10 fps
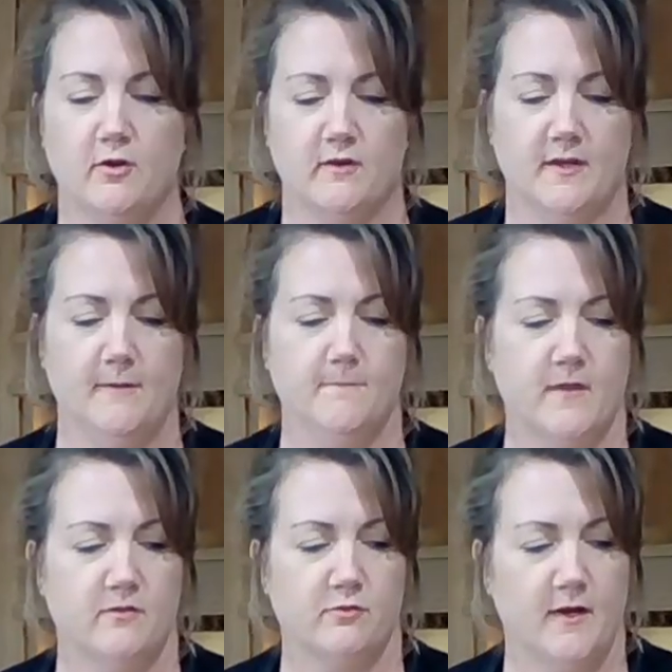cooked it.
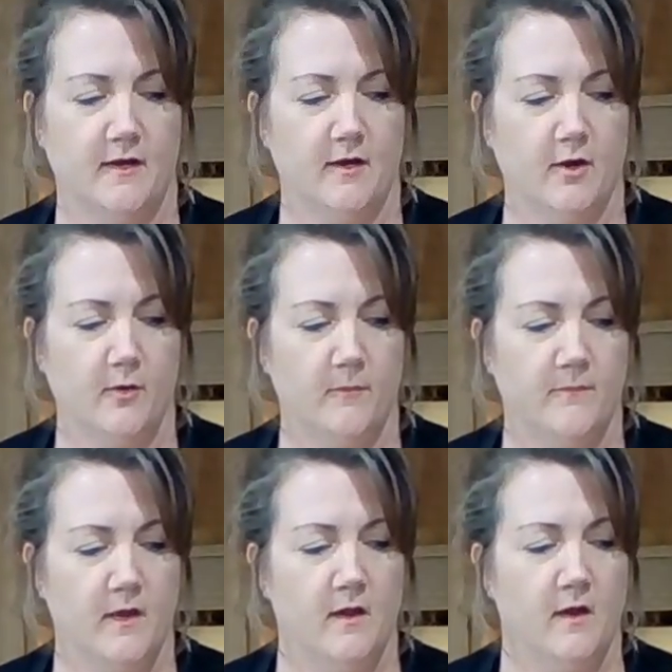It's ready to go.
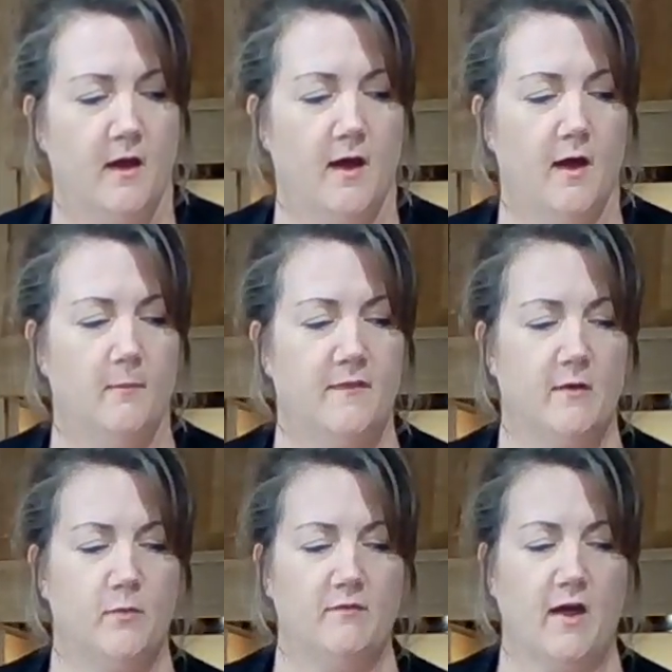
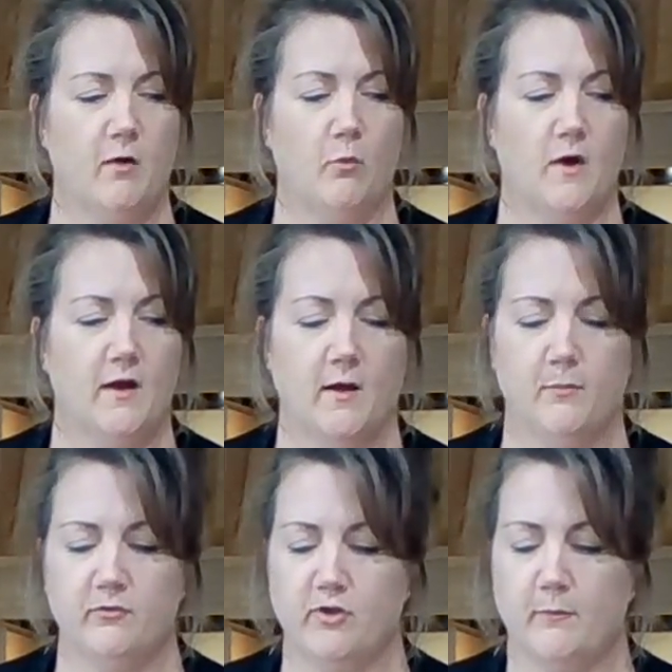Then we've got 1
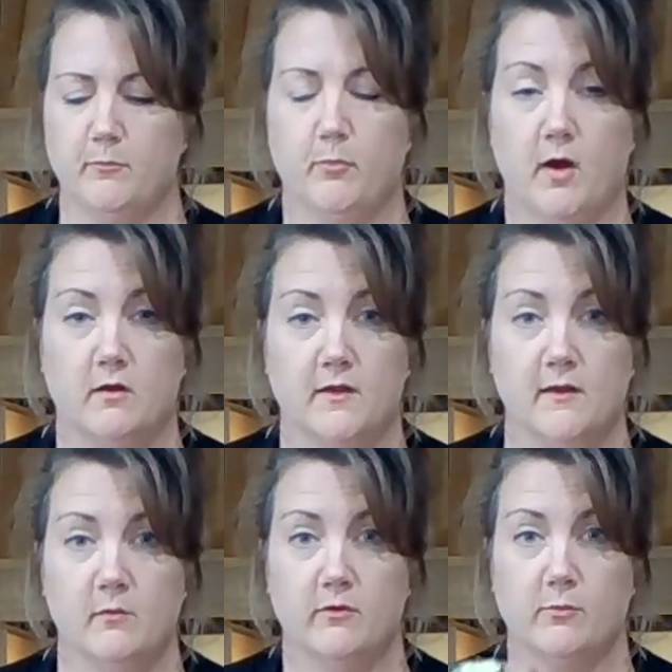cup of chopped
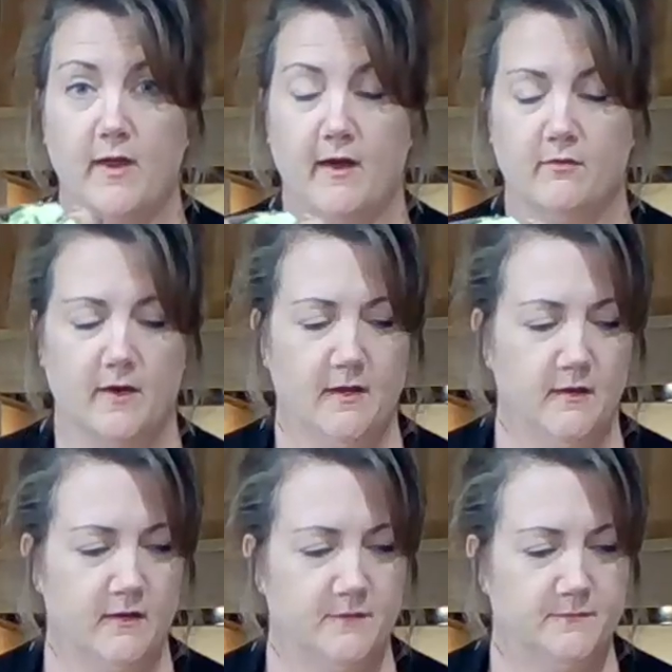broccoli, which we have right
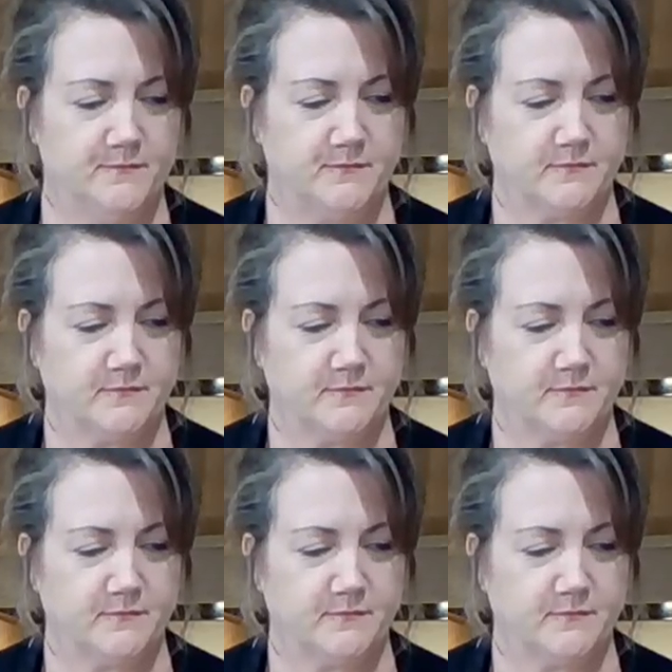here.